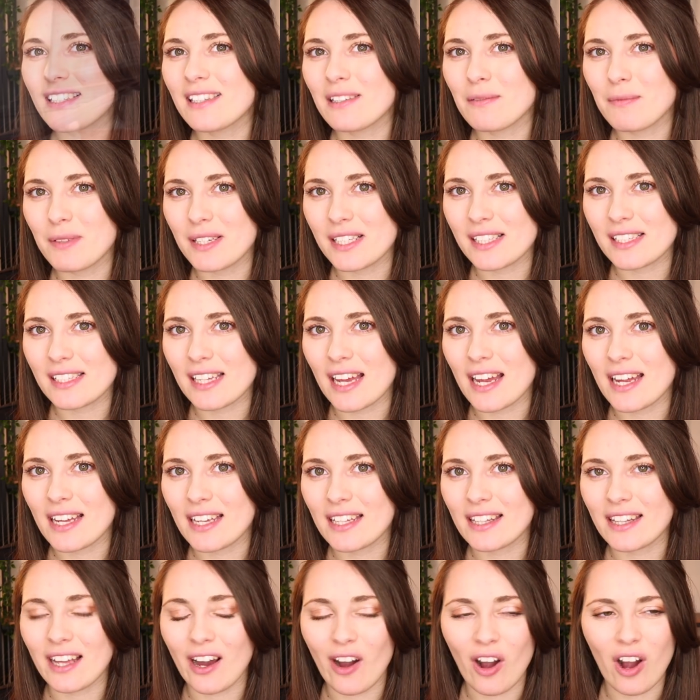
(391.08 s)
is the
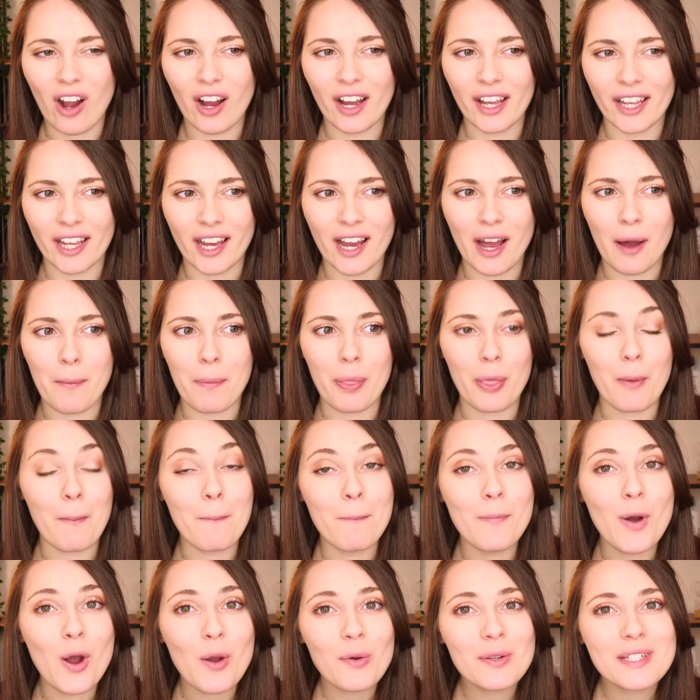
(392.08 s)
mistake that I am the
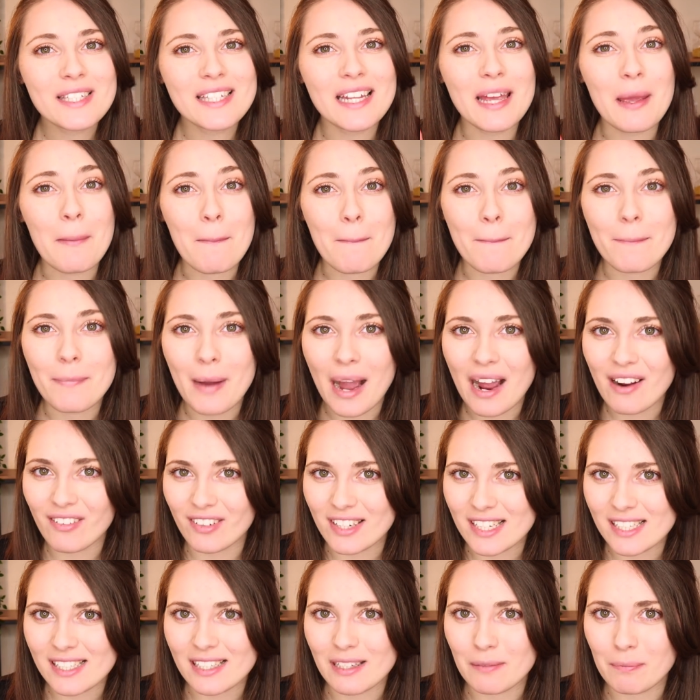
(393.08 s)
most
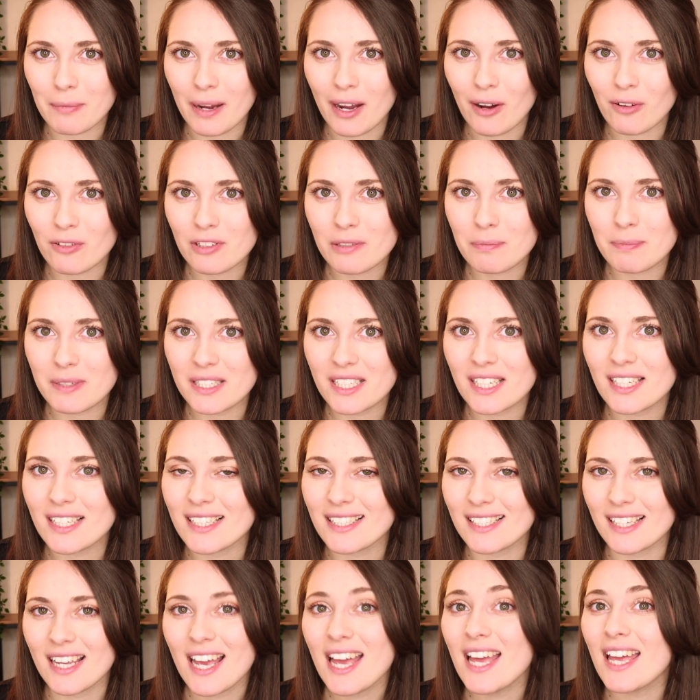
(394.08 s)
embarrassed about
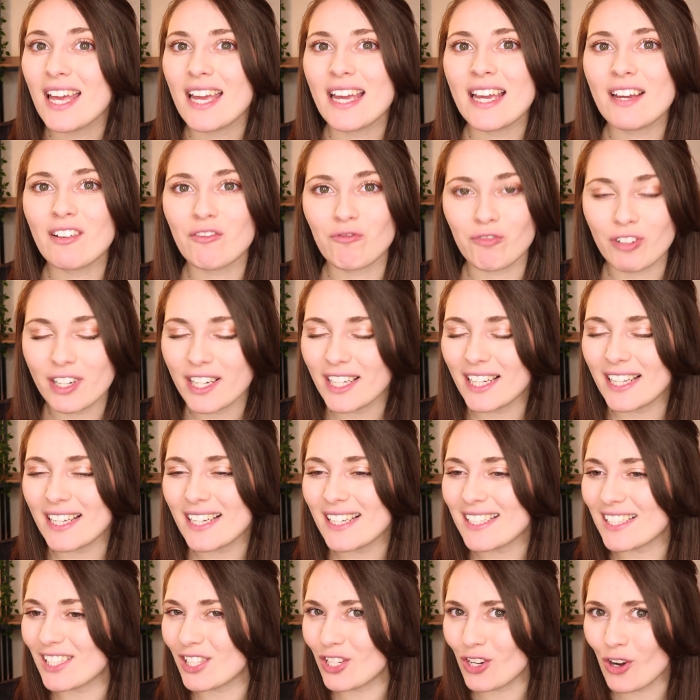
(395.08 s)
because it
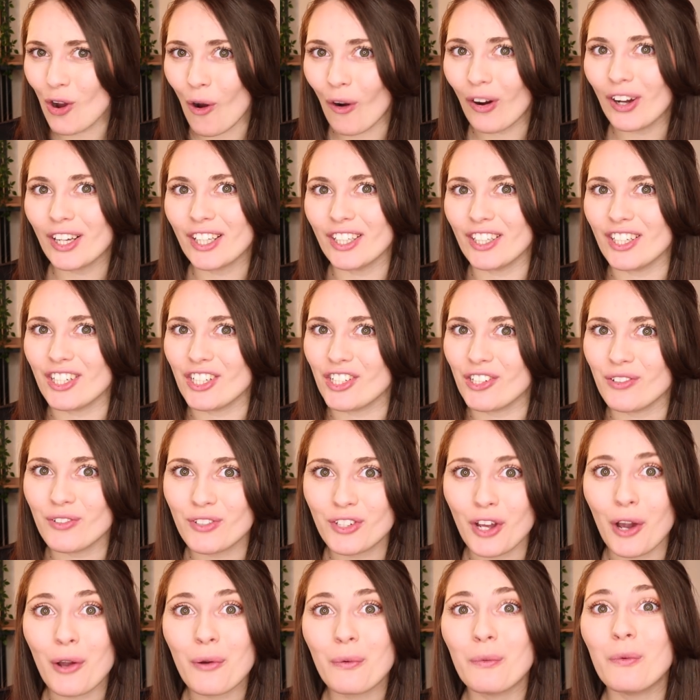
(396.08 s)
really is not good. You
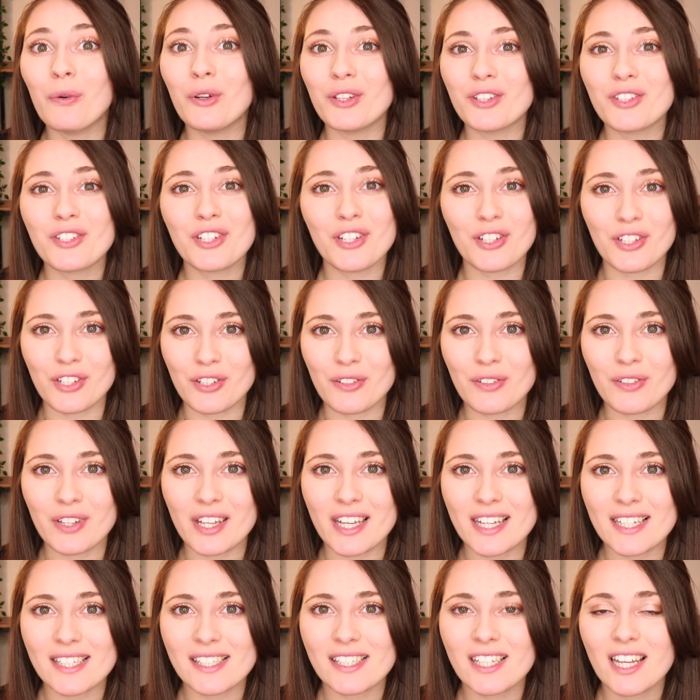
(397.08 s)
don't want to do
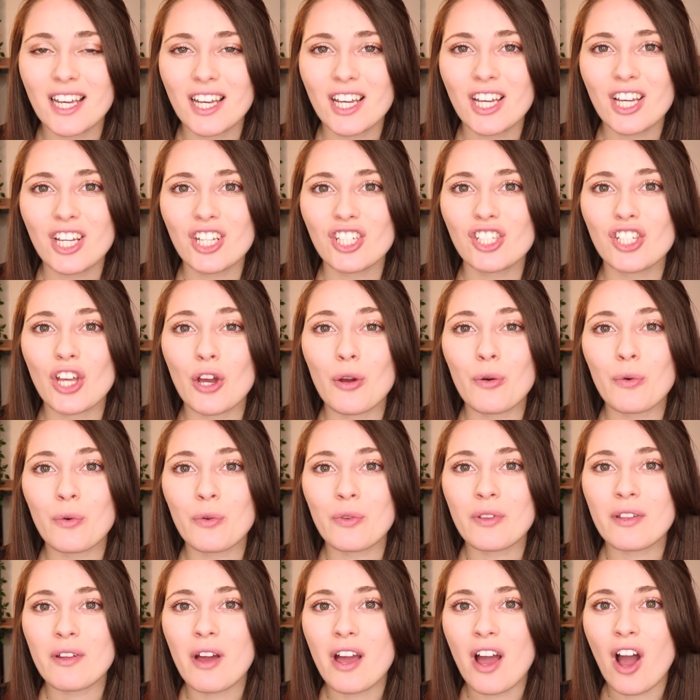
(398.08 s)
this.
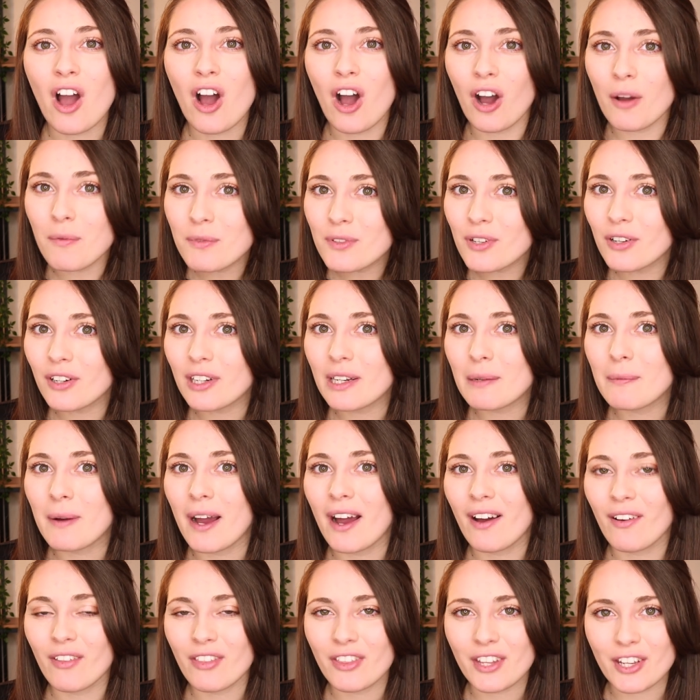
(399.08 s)
So I'm talking
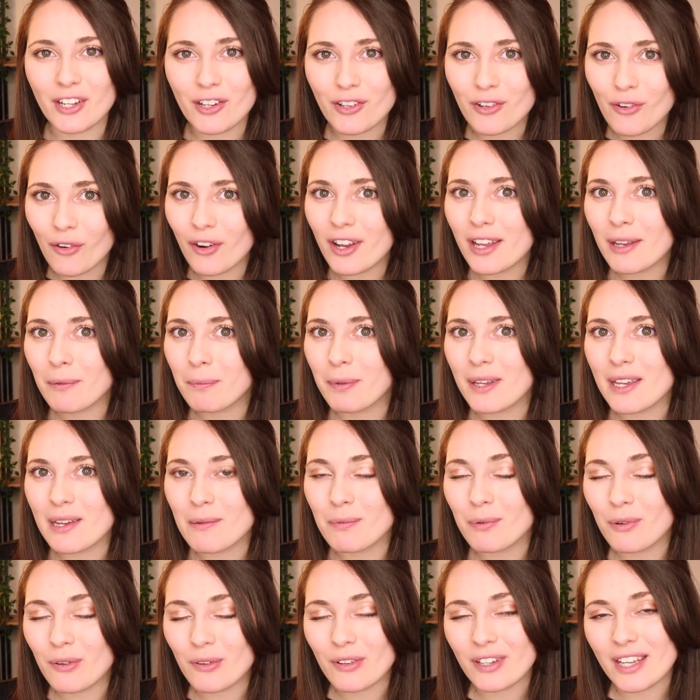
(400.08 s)
about the annoying
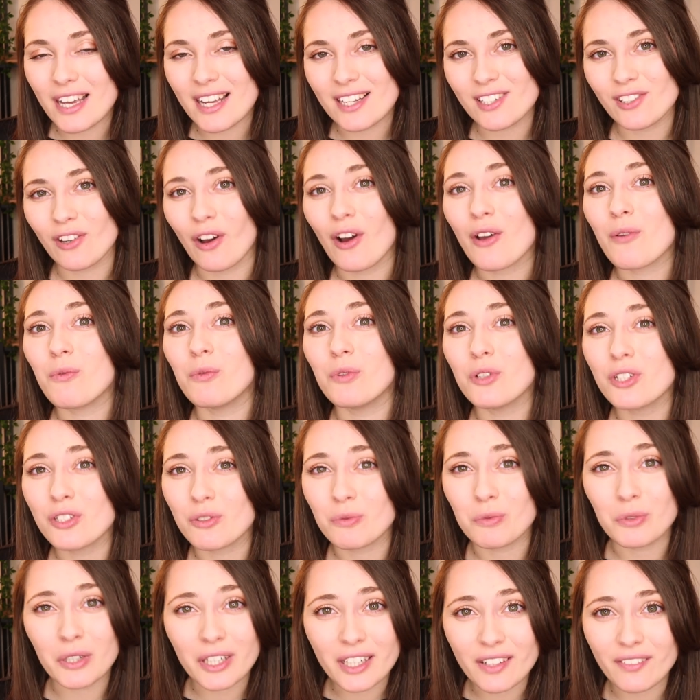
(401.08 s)
people. Yes, I
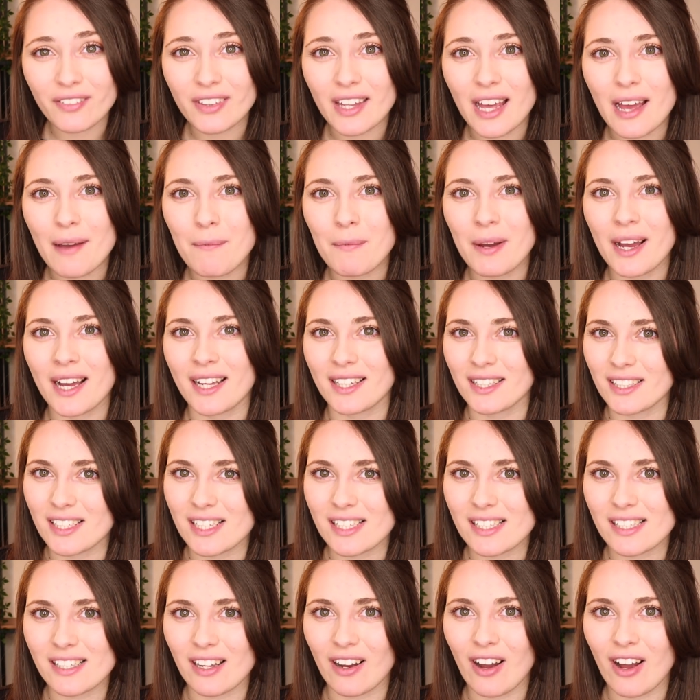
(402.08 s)
was one of them at the
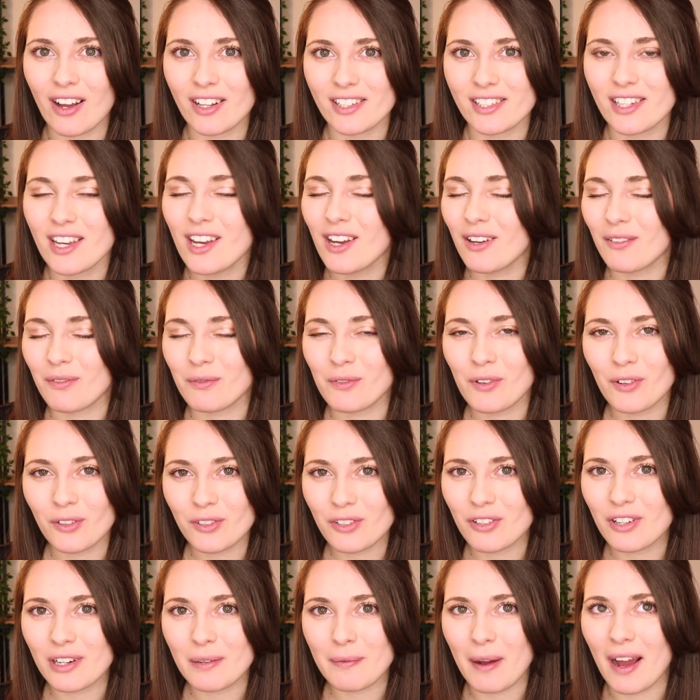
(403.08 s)
start. I'm
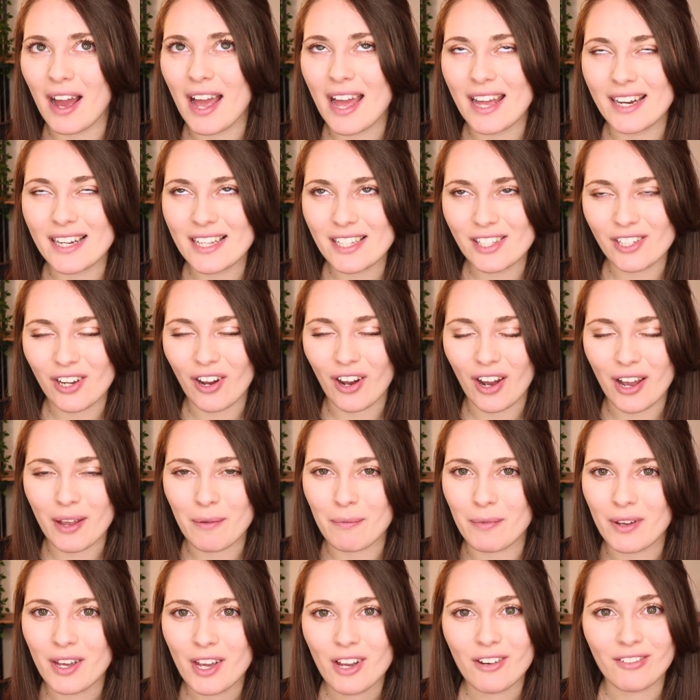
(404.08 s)
not talking about any
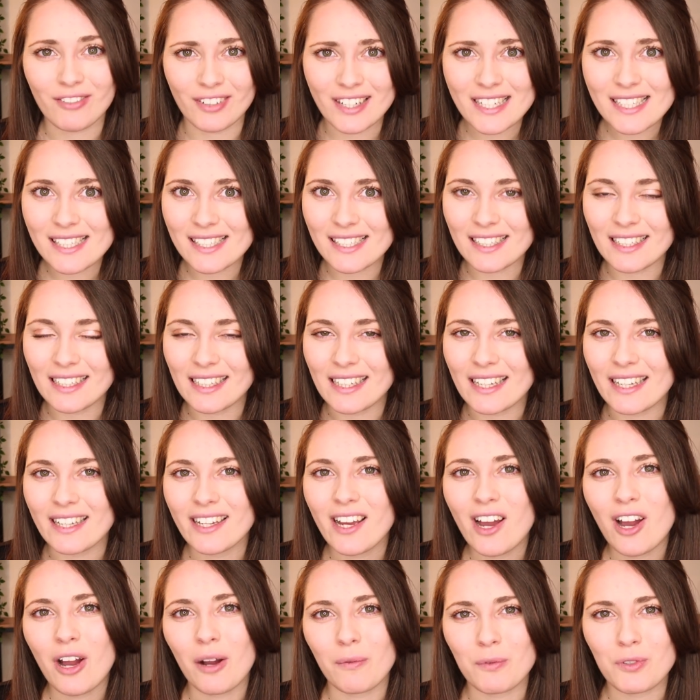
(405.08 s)
time
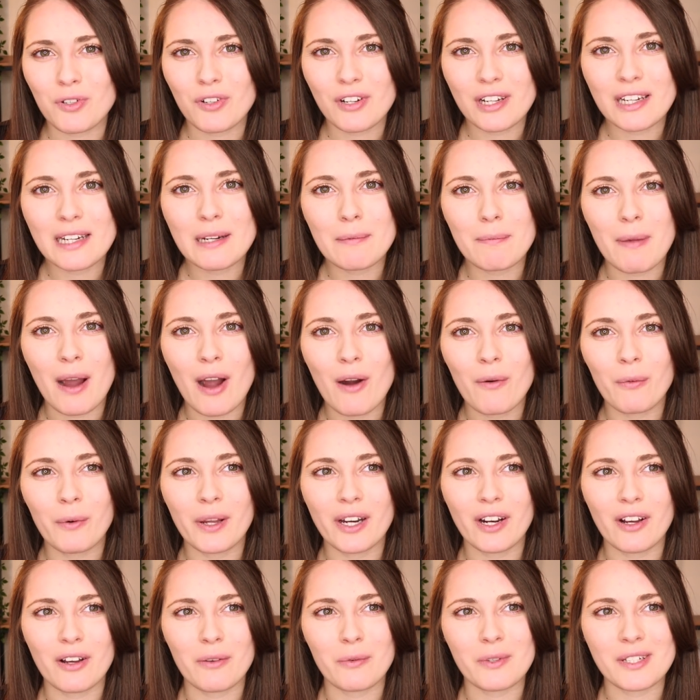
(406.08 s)
recently. I'm talking about
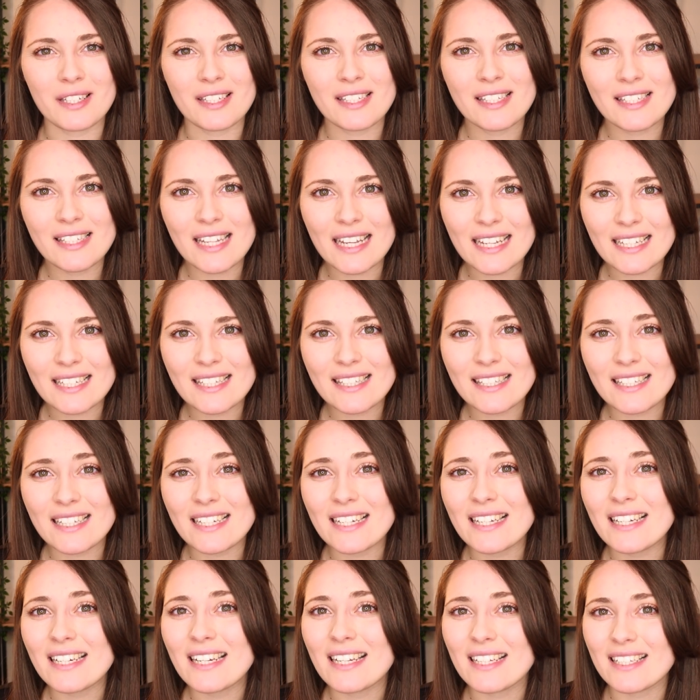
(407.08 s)
when I was
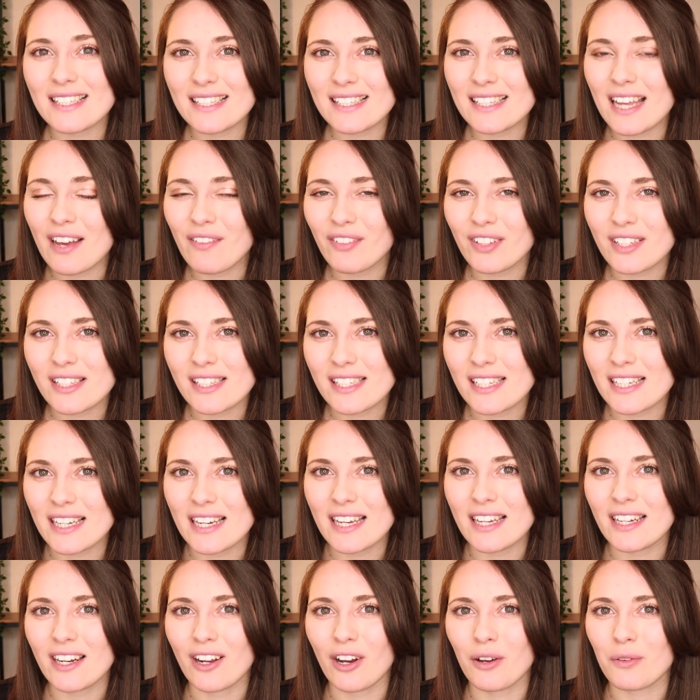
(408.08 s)
16,
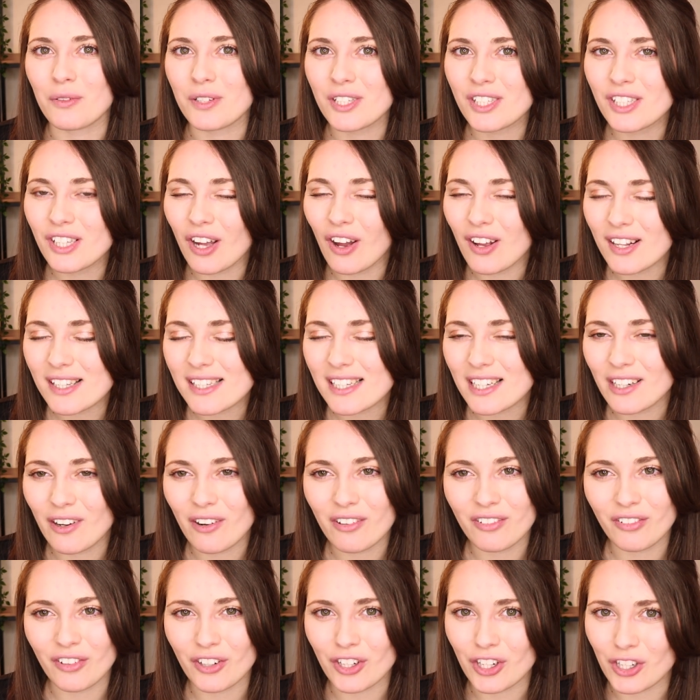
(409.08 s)
17. I was starting
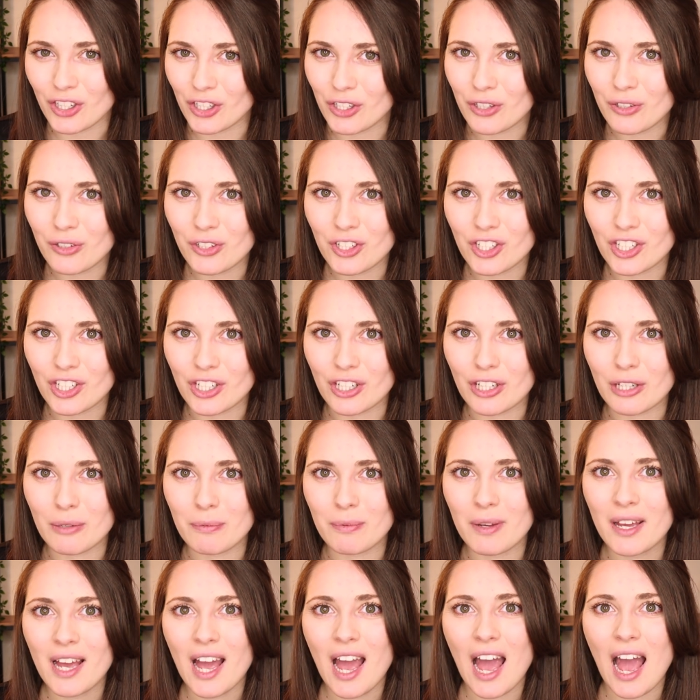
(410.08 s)
off on
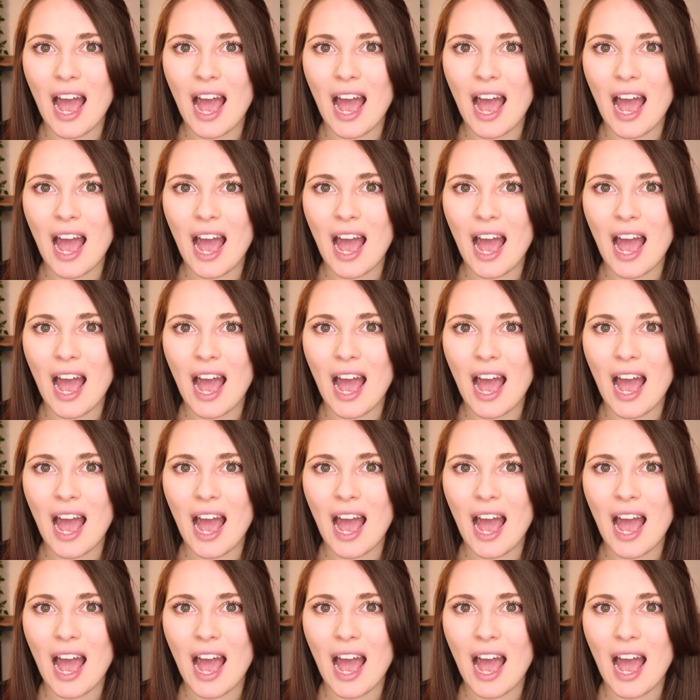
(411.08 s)
YouTube